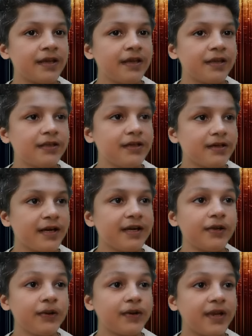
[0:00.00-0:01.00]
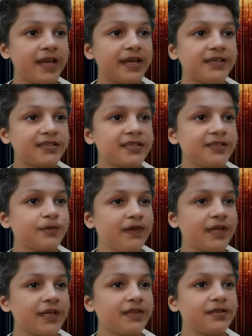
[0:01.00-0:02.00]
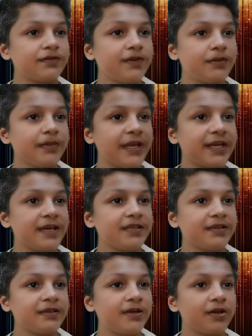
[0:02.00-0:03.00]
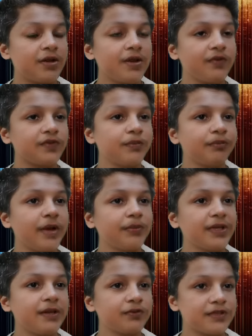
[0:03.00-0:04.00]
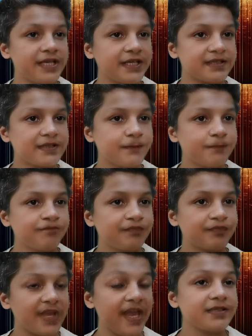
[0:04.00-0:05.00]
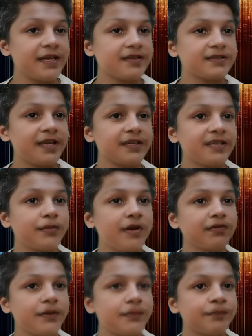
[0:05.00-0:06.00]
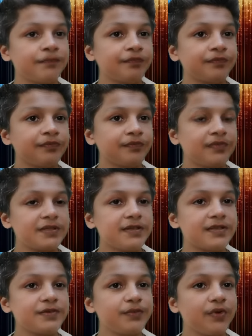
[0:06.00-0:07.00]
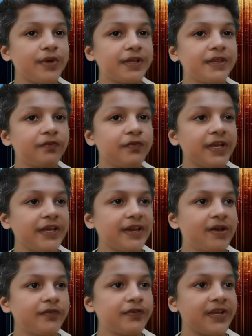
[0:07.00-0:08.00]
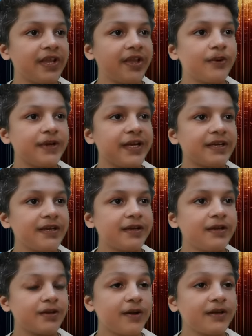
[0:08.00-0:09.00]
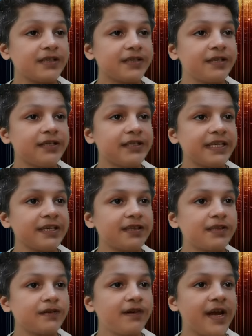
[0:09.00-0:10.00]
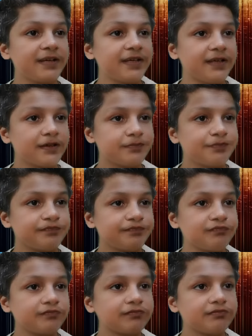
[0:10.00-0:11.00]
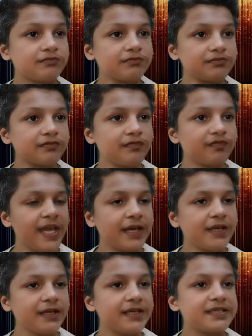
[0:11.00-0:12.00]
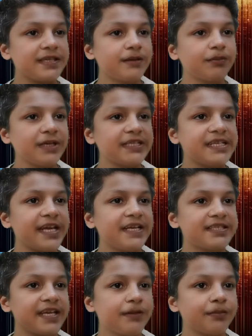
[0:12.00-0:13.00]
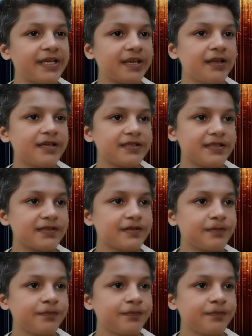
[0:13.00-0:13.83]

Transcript: There are no connections between this film and either of the mummy outings. As I stated above, this is more in the vein of a Conan or a 13th Warrior than its immediate cinematic cousins.